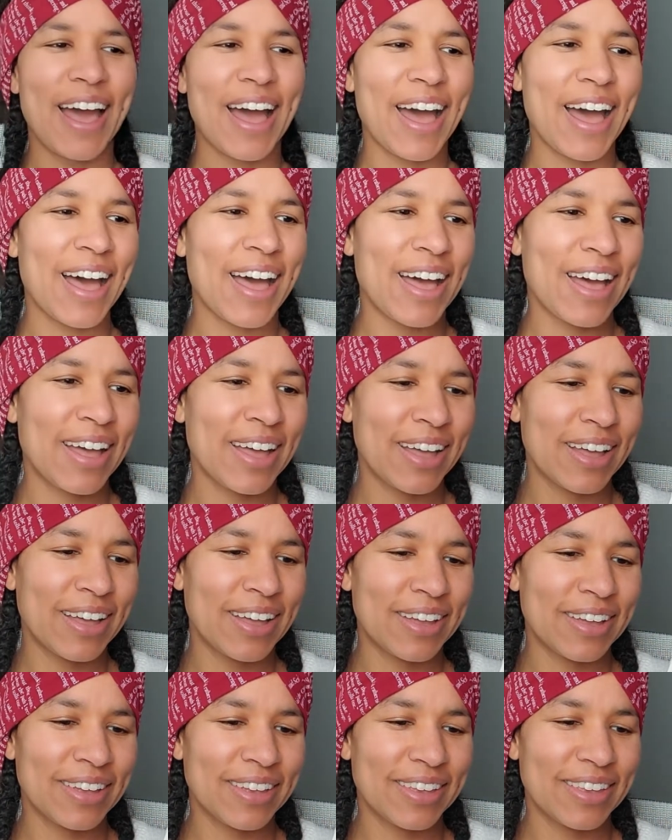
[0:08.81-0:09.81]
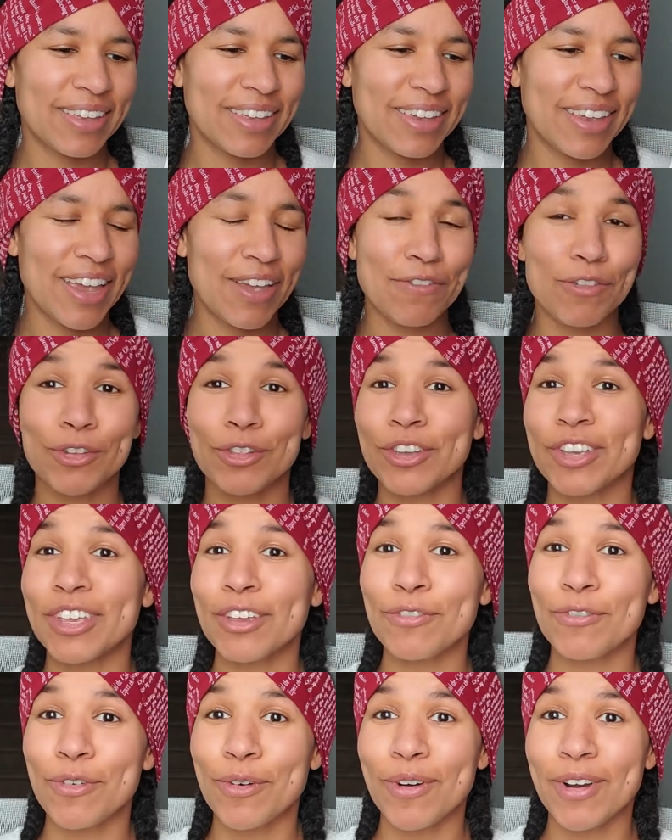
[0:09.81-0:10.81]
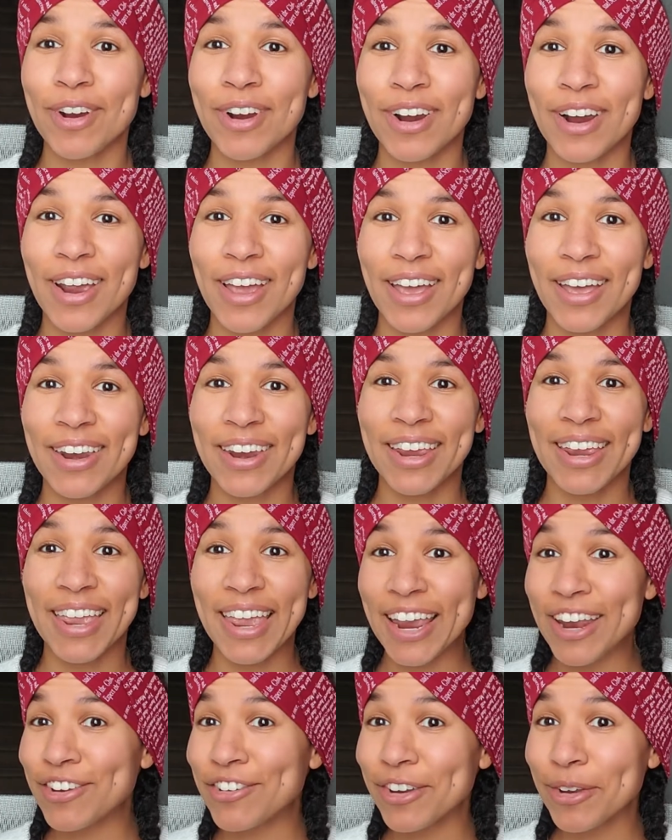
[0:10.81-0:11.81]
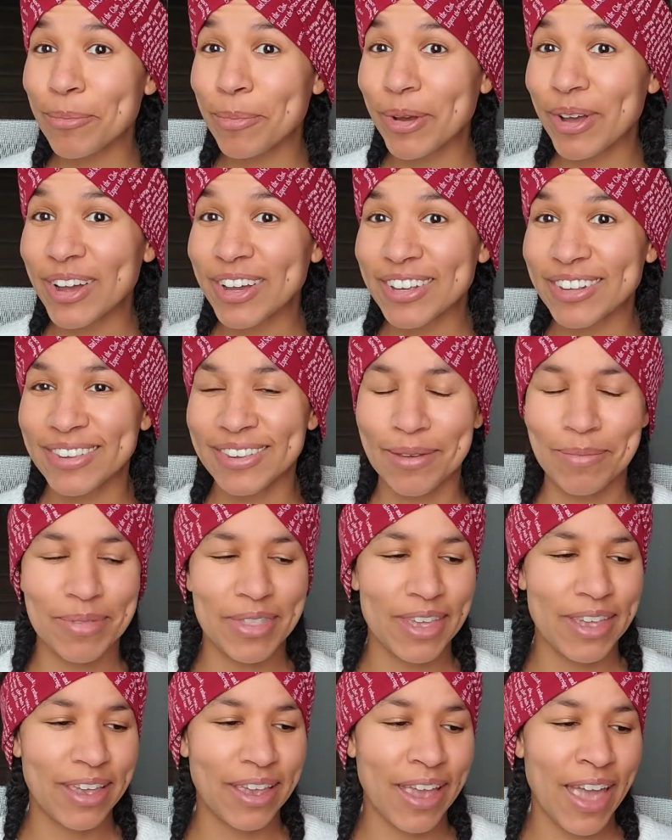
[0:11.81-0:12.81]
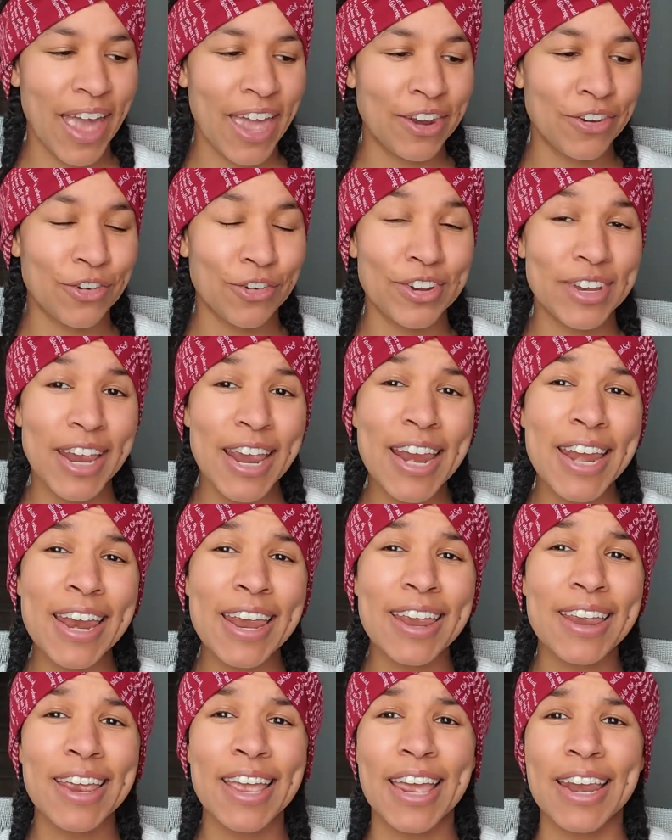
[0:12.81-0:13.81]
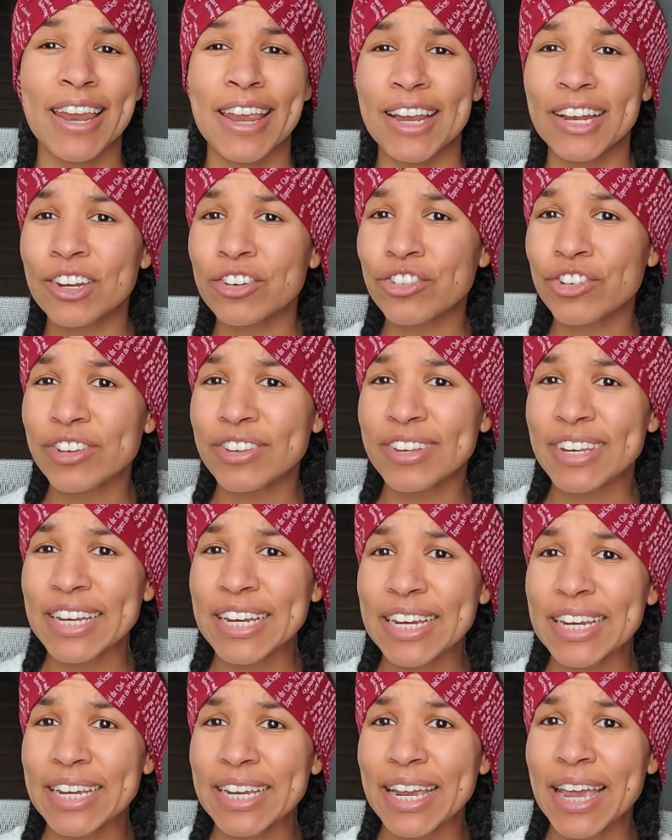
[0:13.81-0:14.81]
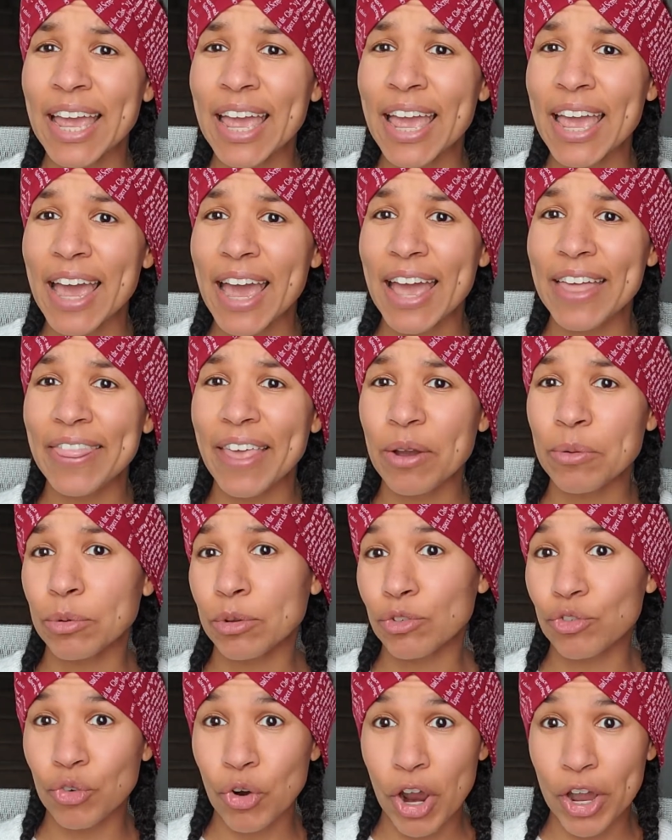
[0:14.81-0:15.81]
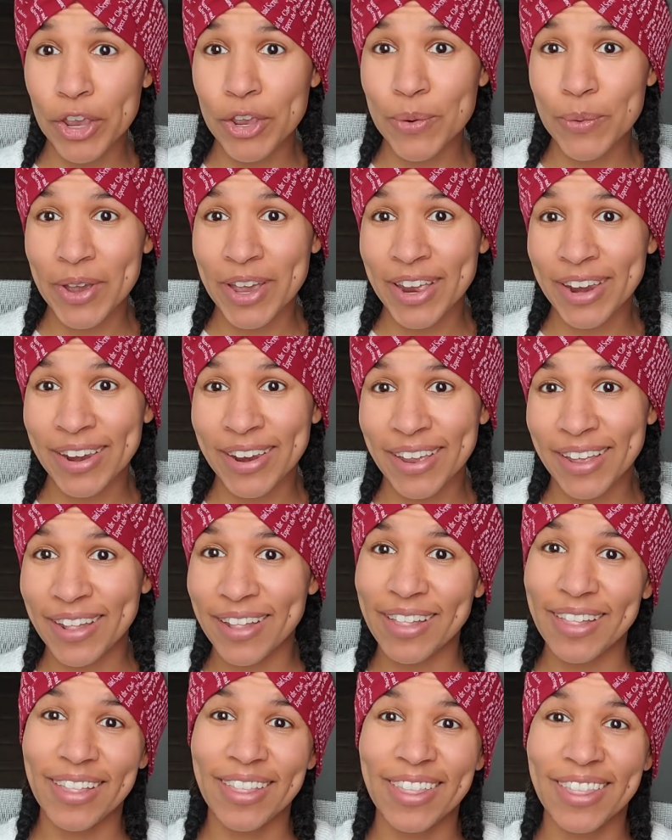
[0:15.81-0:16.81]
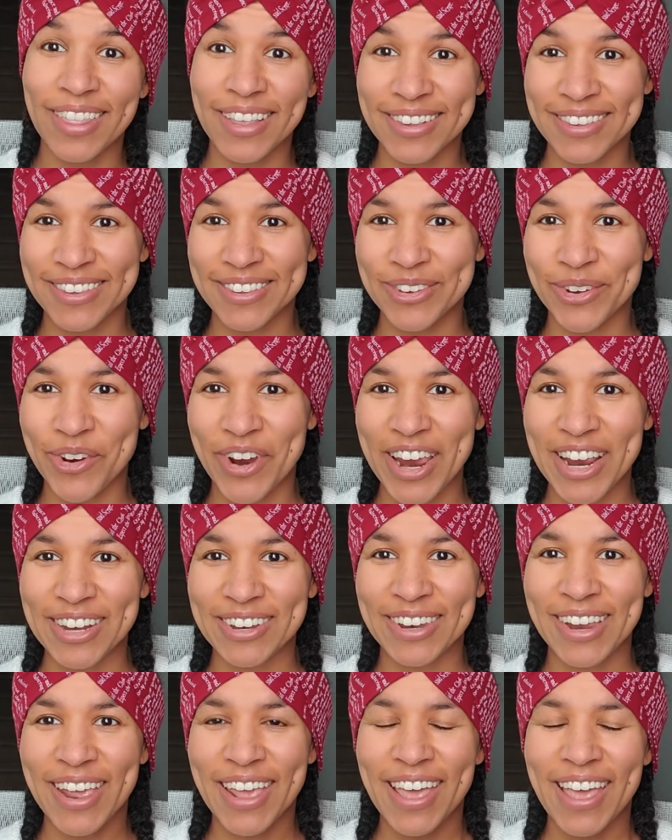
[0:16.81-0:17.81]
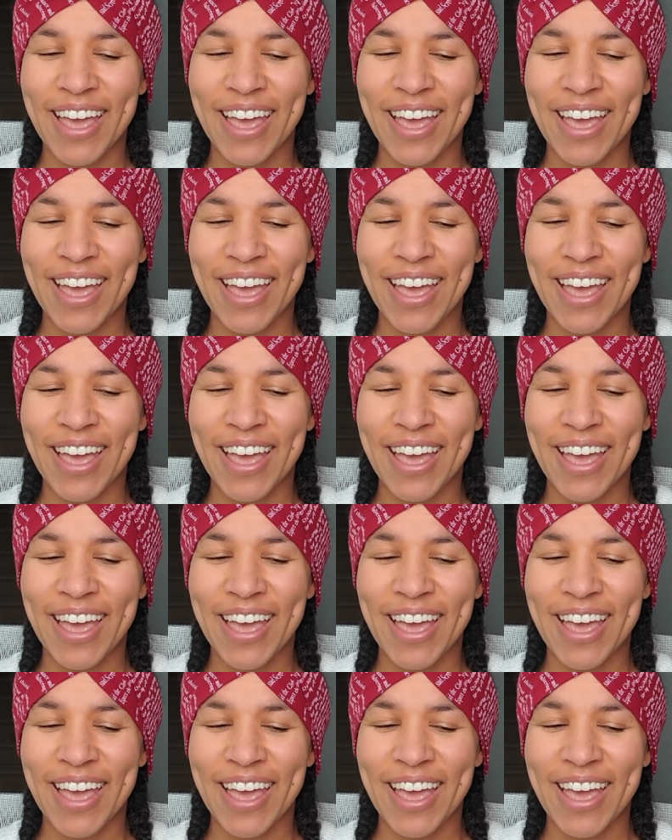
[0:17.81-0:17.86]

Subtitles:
If you're looking for an engaging book, something entertaining and interesting, and that will draw you in, this is great.